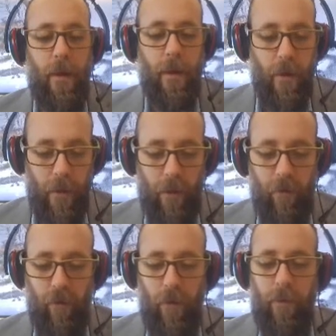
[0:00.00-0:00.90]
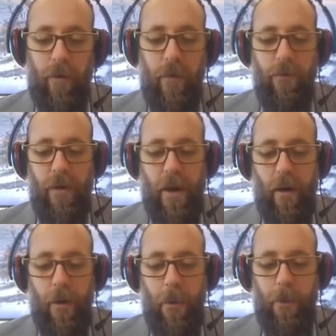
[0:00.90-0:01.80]
He drew him to the
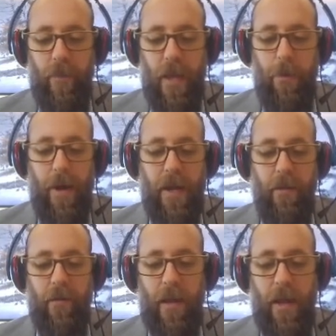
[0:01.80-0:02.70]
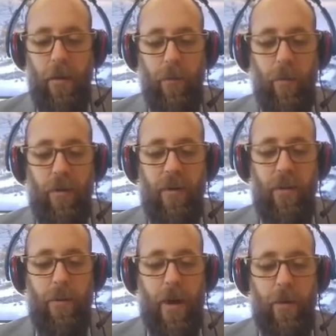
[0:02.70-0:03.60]
fire and by its light pointed
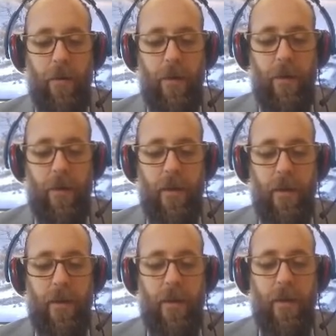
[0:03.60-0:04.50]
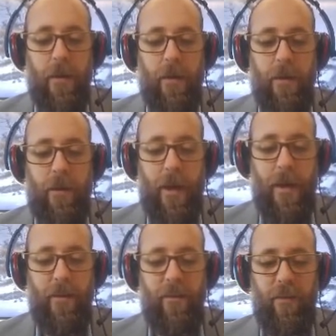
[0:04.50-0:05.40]
them out.
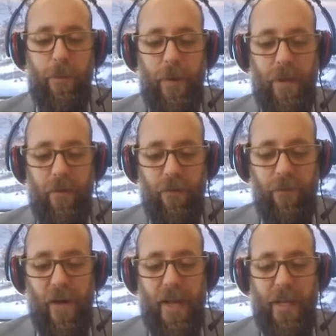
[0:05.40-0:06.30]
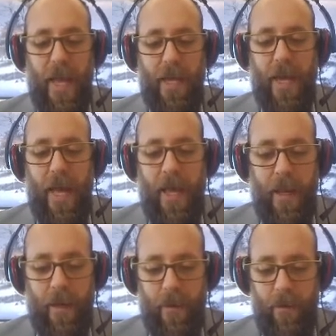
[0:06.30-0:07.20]
Dat Spitz fight like
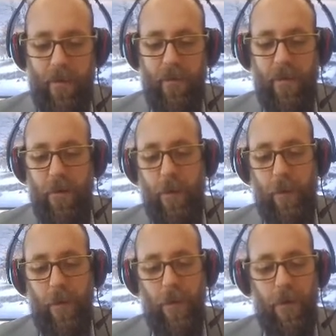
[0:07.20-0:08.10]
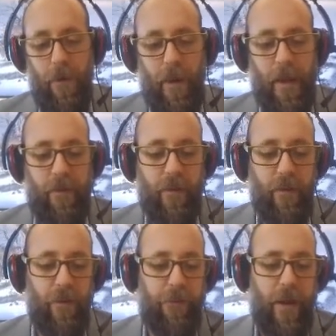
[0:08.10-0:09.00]
hell, said Perrault as he
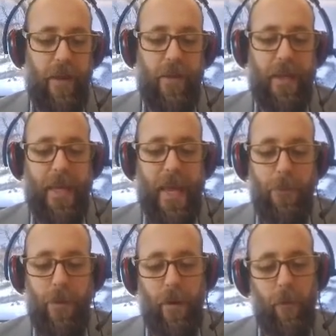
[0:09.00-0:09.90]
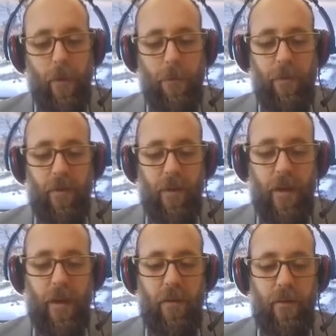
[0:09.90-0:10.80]
surveyed the gaping rips and
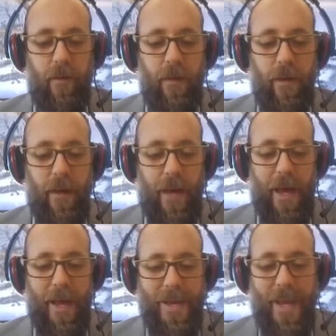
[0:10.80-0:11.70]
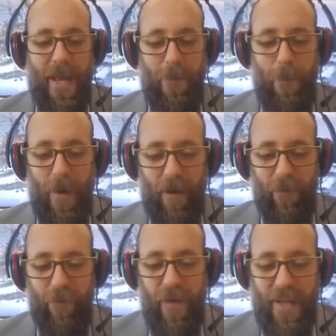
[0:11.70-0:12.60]
cuts. And that buck
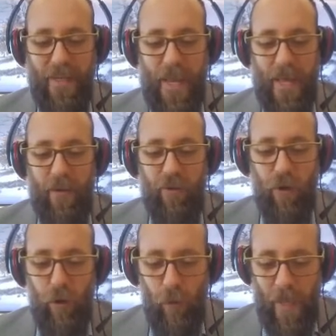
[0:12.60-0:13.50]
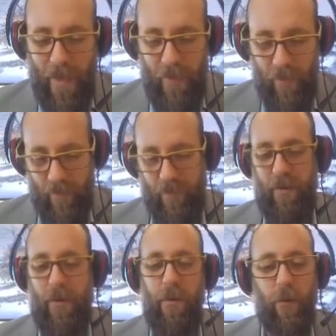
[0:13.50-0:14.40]
fight like two hells,
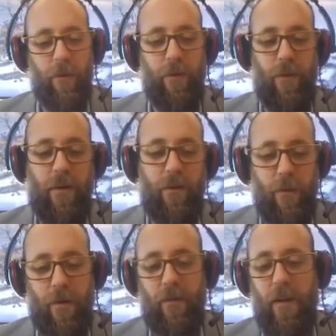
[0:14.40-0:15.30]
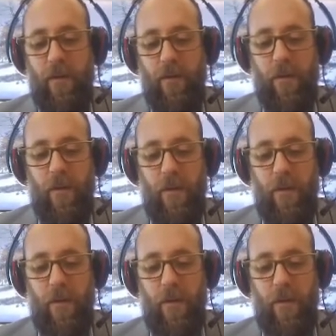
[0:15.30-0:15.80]
was Francois's answer.